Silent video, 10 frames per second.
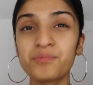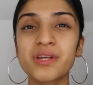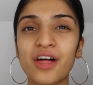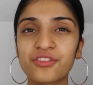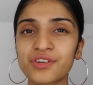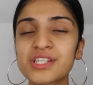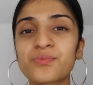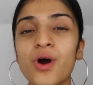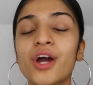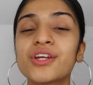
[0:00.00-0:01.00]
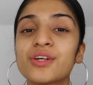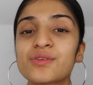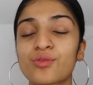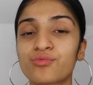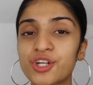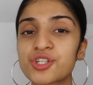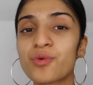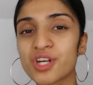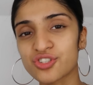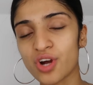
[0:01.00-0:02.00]
But yeah, the reason why I use rich
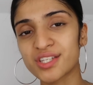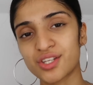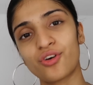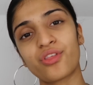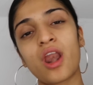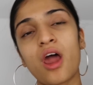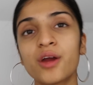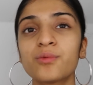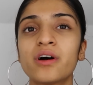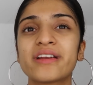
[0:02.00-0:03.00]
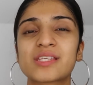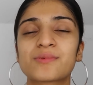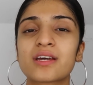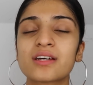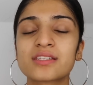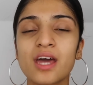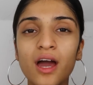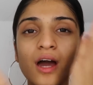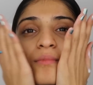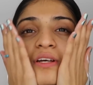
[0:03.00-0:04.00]
moisturizer, not the light one, is because
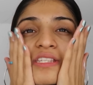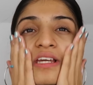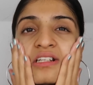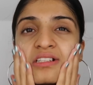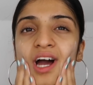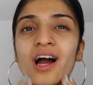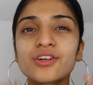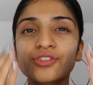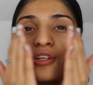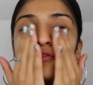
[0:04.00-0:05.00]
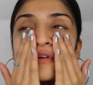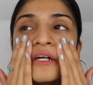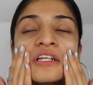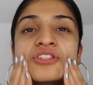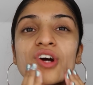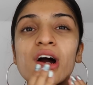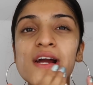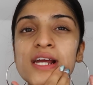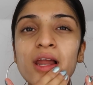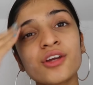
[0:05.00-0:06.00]
my skin is actually really
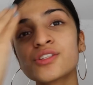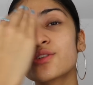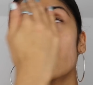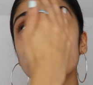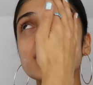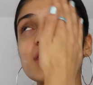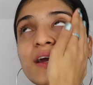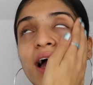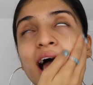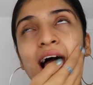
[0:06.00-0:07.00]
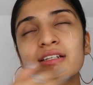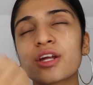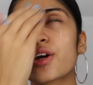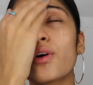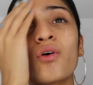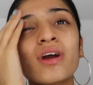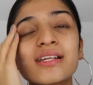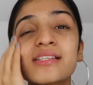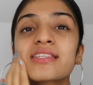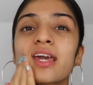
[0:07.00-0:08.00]
dry. I used to always think I had like
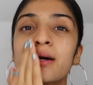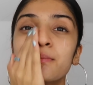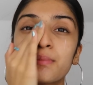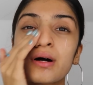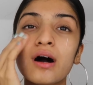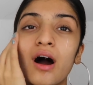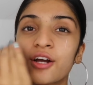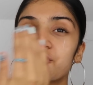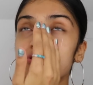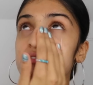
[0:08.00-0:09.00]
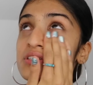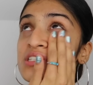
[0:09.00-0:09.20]
oily skin, but I just